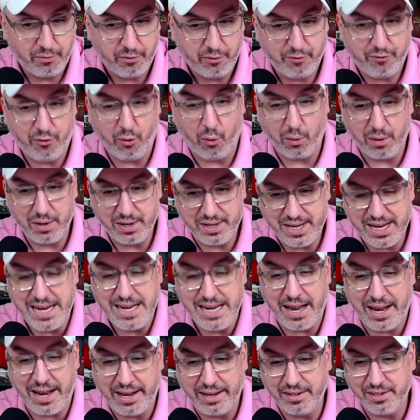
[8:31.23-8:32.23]

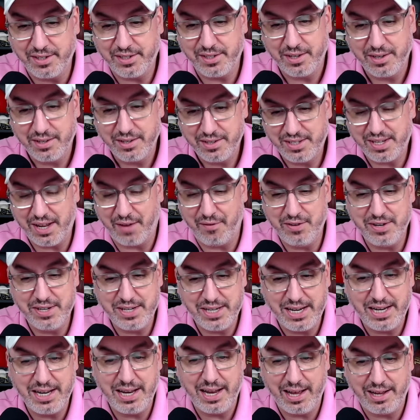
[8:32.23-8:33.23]
fourteen innings,
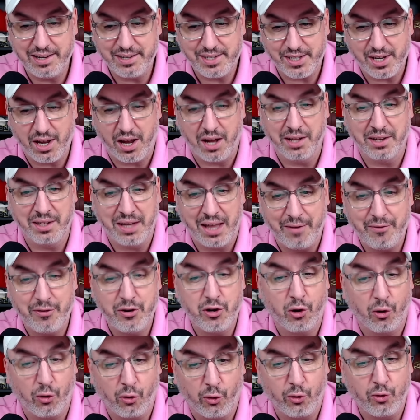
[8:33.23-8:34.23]
seventeen hits,
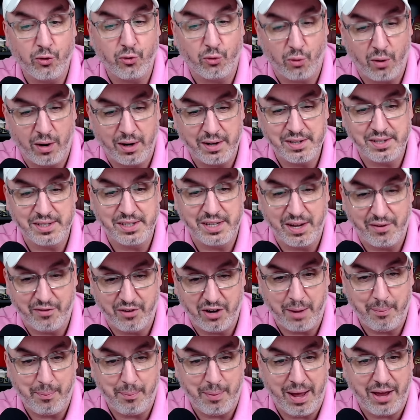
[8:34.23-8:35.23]
eleven earned runs
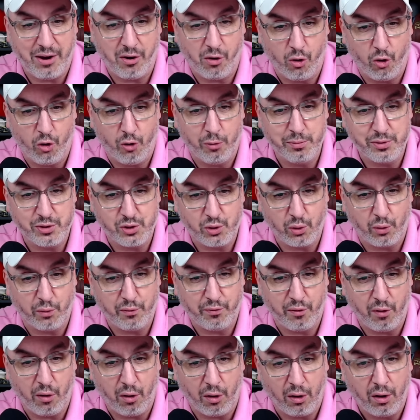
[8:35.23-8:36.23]
given up at home so
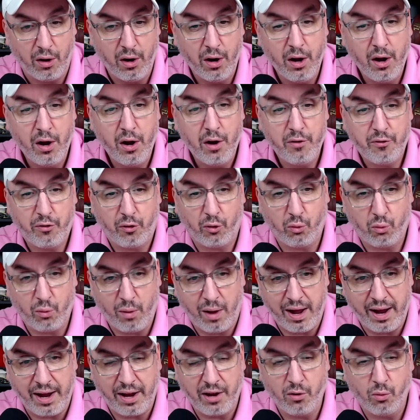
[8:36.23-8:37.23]
far for
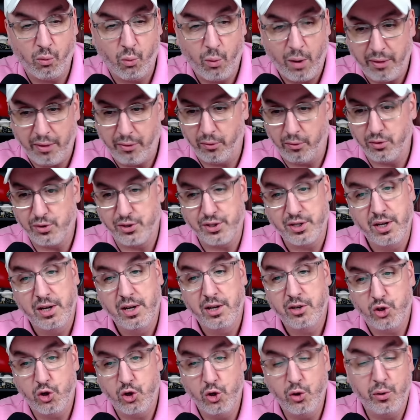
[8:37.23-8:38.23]
Ryan Weathers.
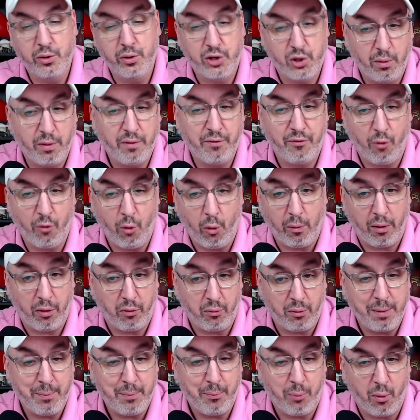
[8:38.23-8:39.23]
Two and two and four
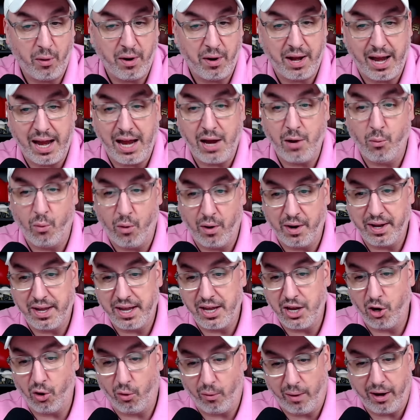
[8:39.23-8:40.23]
at three point eight one
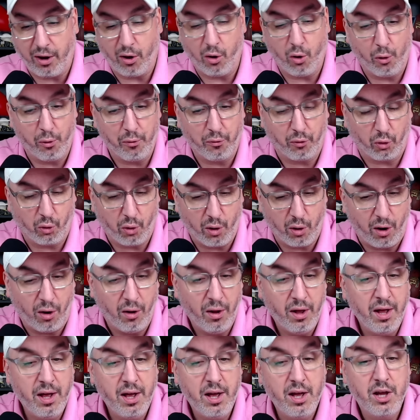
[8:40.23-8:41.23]
E R A
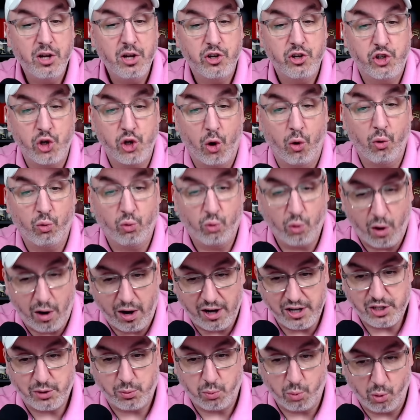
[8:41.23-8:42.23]
overall. Joe
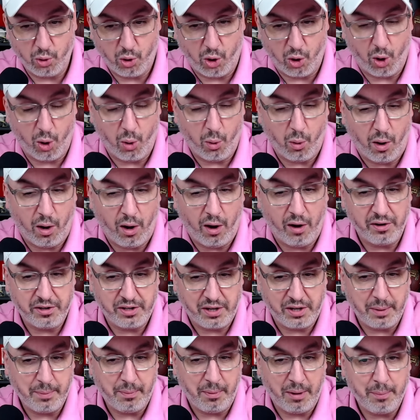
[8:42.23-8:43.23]
Ross will go
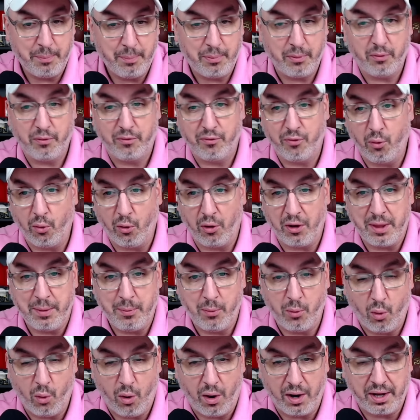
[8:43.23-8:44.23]
onto the bump for the
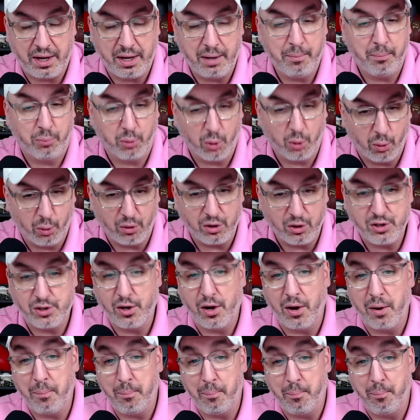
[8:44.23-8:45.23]
Milwaukee
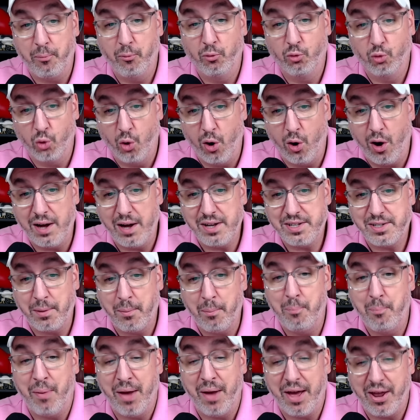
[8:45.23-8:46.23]
Brewers. Ross
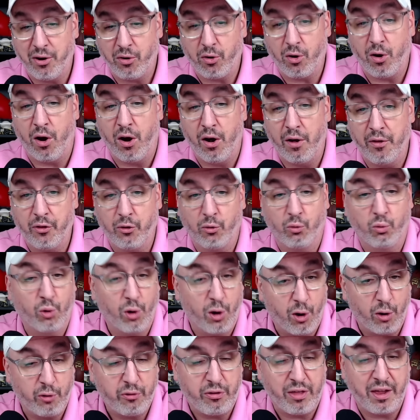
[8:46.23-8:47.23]
better on the
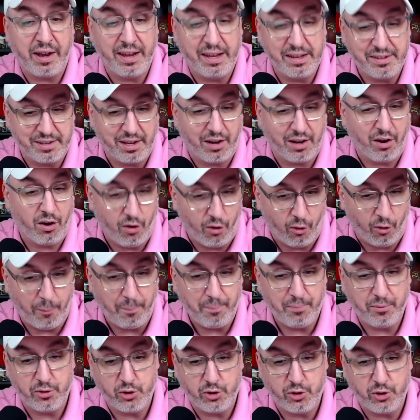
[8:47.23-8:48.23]
road than he is at
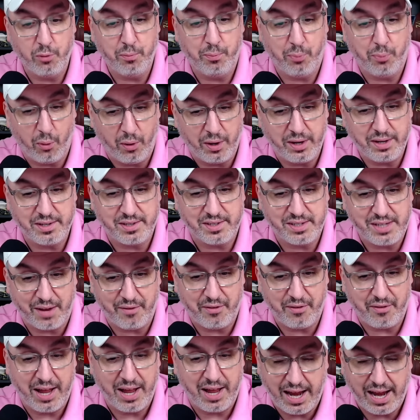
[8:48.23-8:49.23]
home. two point
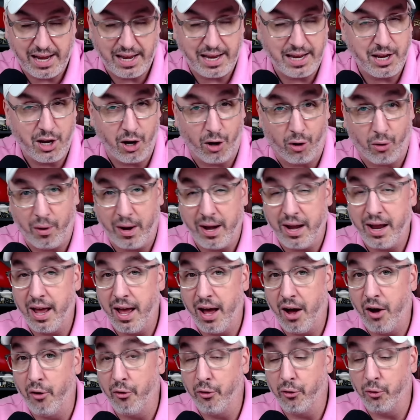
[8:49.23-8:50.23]
seven eight E R A
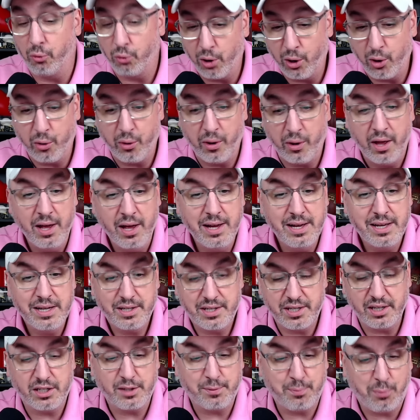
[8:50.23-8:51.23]
on the road,
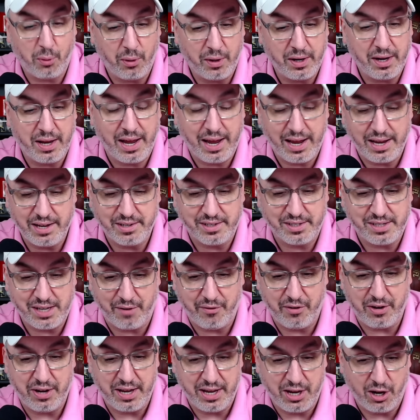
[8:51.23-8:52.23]
six point eight
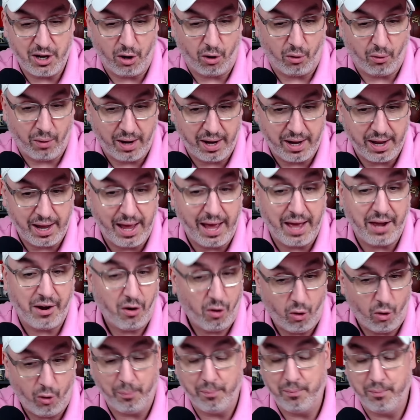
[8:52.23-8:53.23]
seven E R A at
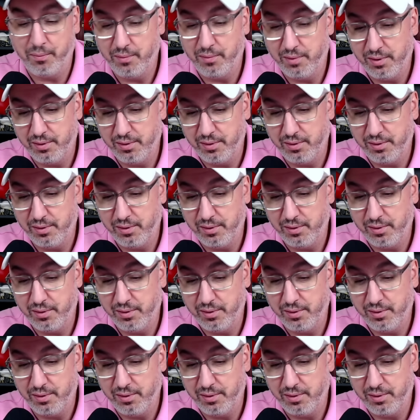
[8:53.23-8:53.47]
home.